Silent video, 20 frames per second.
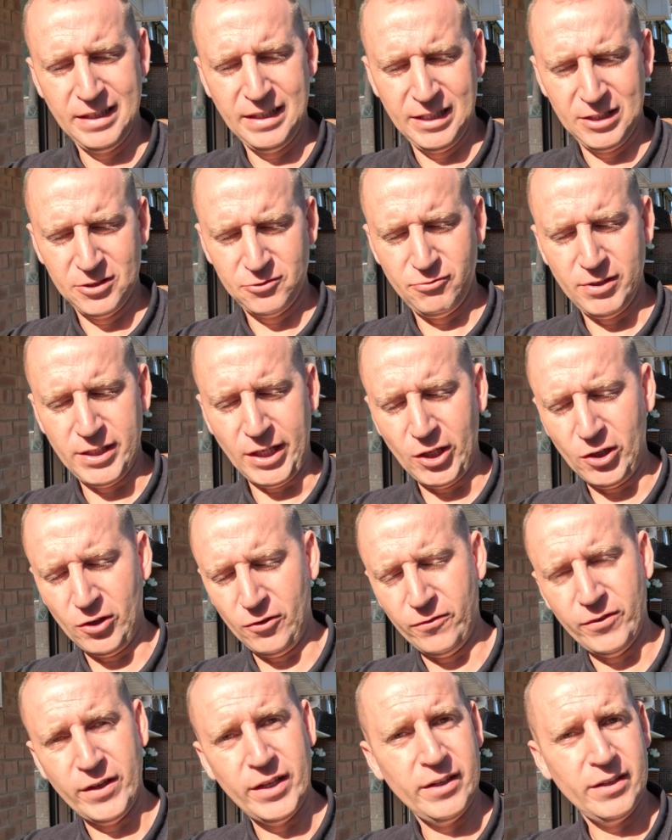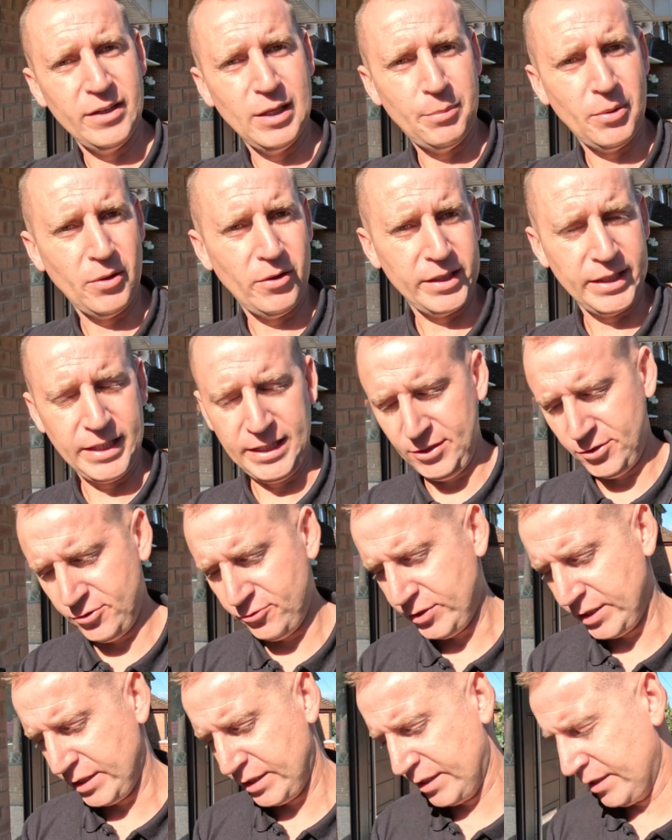It's really good for applying heat
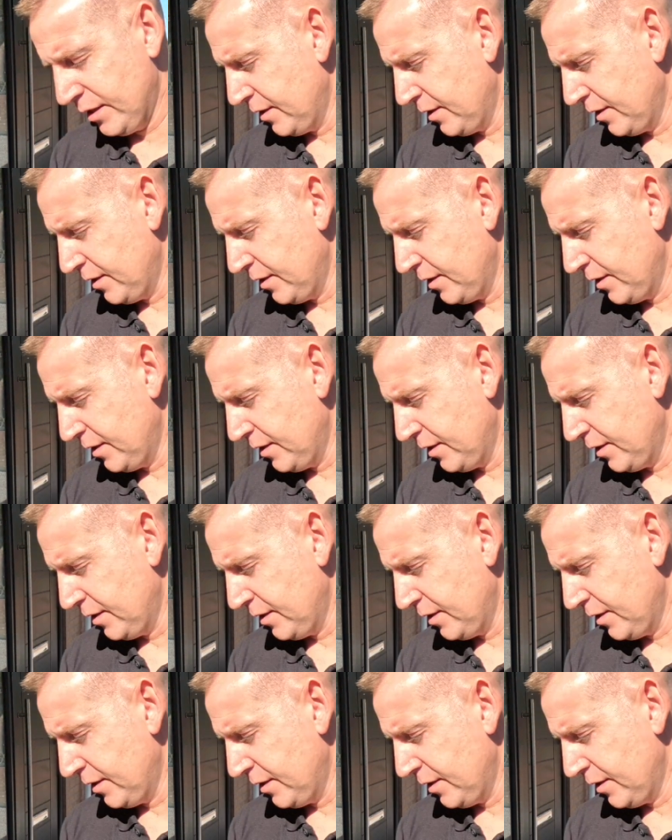shrink.